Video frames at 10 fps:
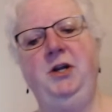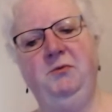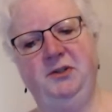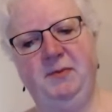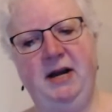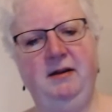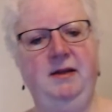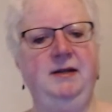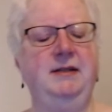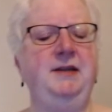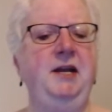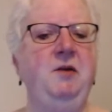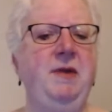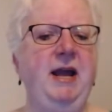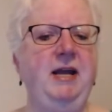you respond to things on their
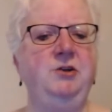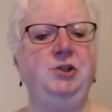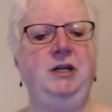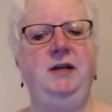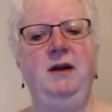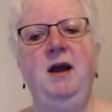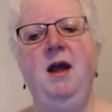page, and